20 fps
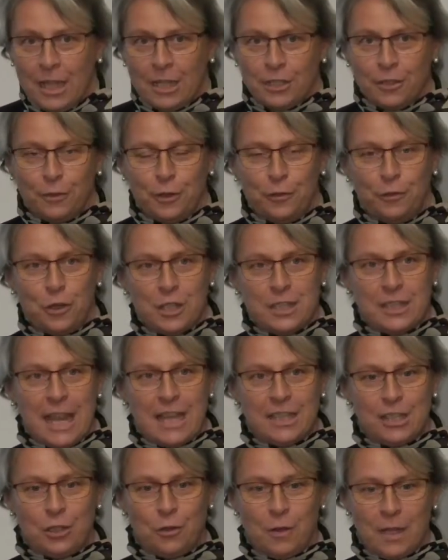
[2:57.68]
So we first
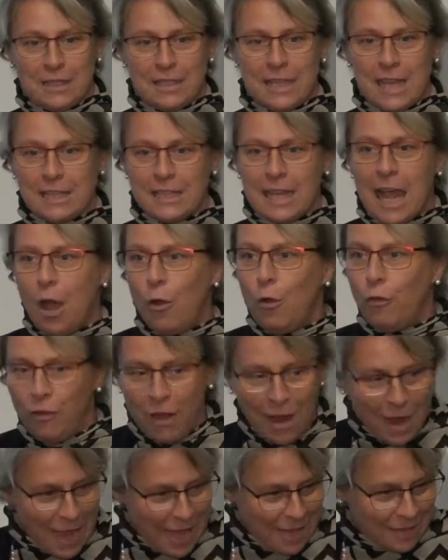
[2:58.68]
had to assess how
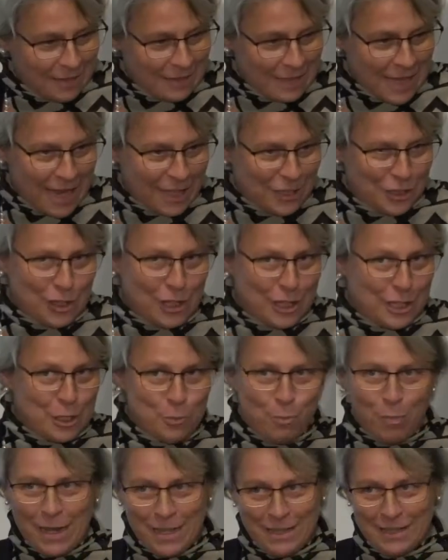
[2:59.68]
far had it actually
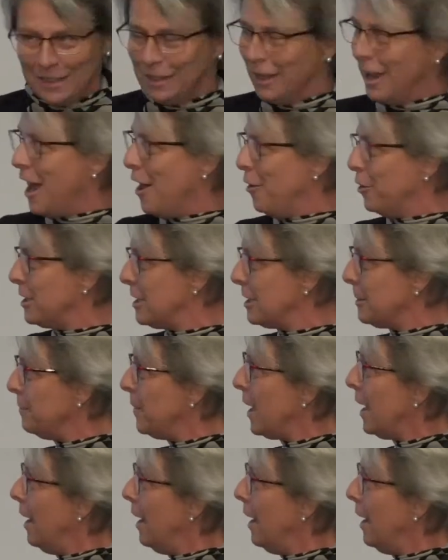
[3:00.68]
spread in the house.